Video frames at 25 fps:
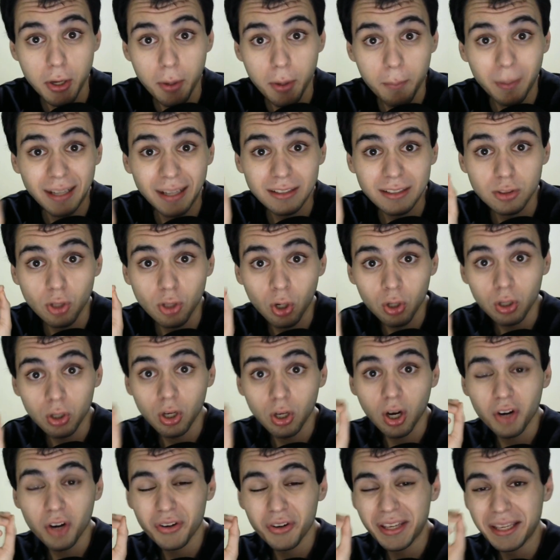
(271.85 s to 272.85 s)
but no
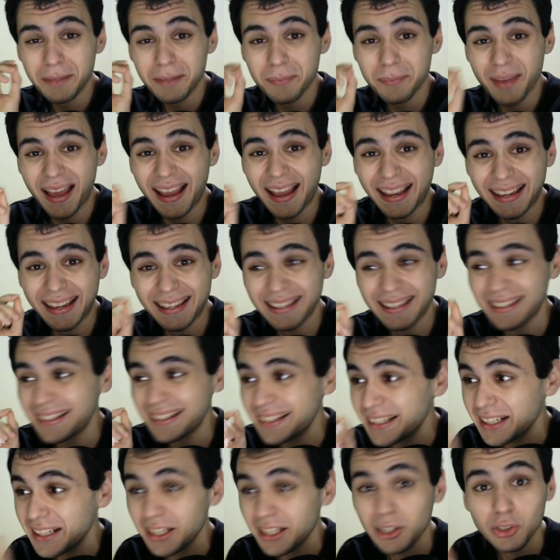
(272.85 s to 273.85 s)
going back,
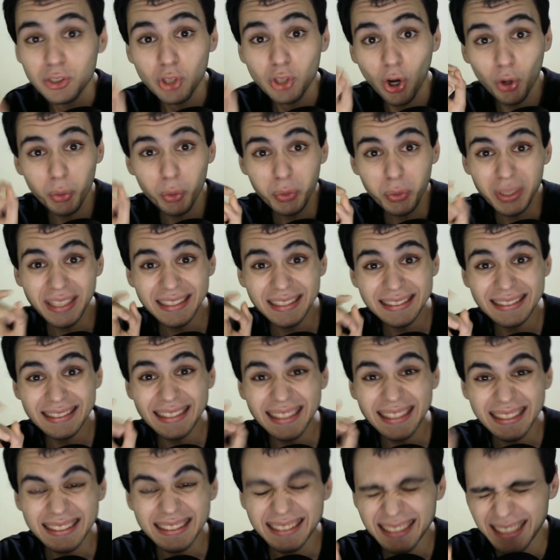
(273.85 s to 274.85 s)
no
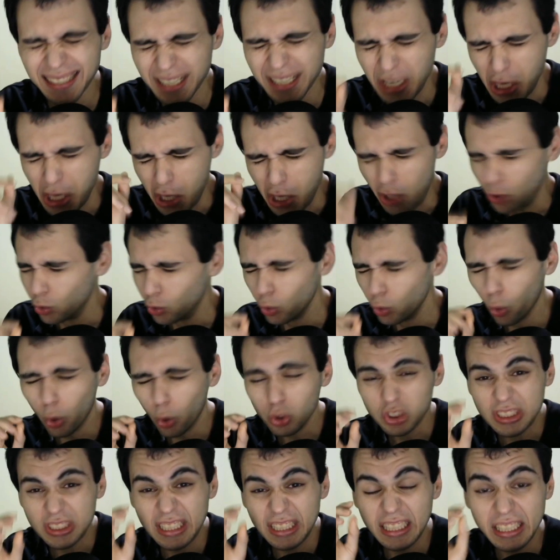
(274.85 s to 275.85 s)
retreat, no
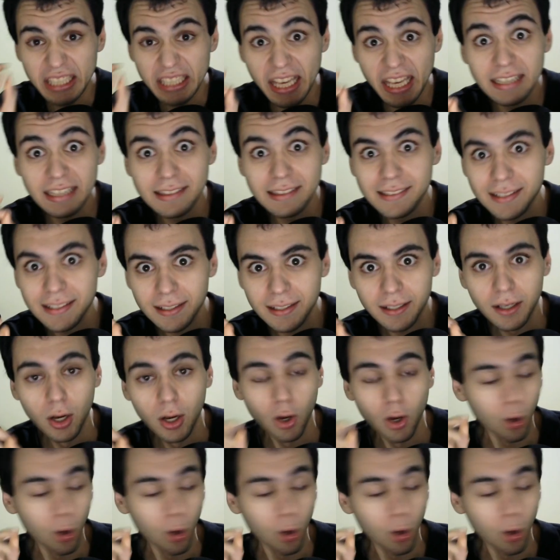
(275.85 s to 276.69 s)
surrender.